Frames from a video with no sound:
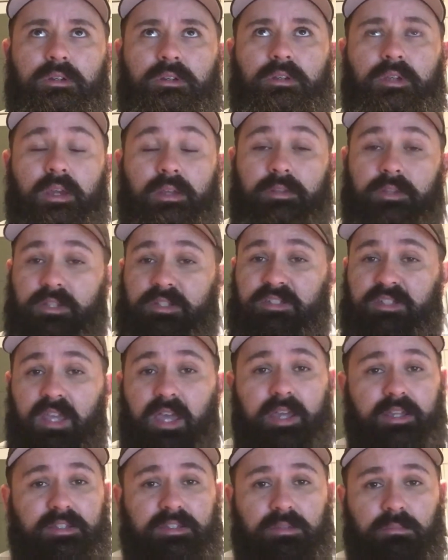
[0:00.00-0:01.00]
You had the
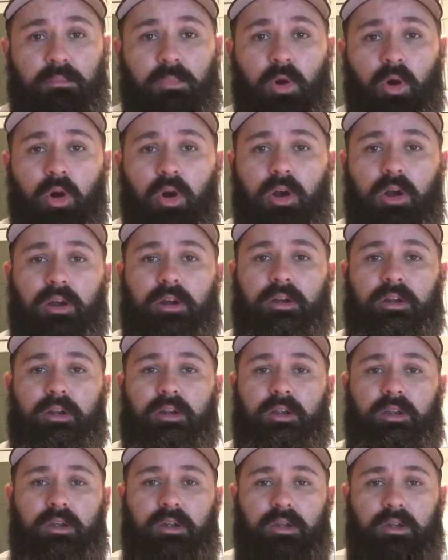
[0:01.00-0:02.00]
Saxon bar,
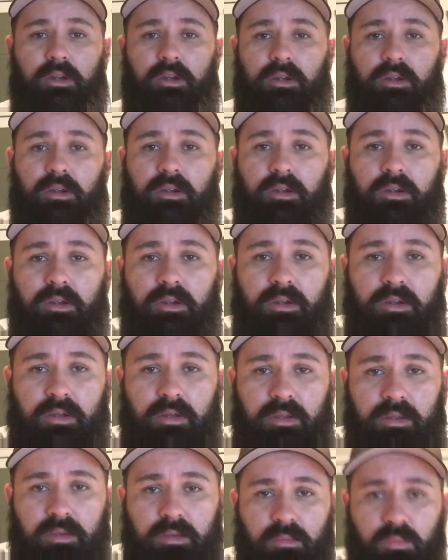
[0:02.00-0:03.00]

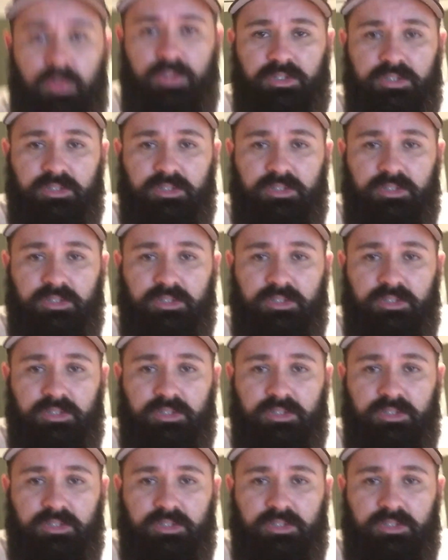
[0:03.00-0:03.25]
which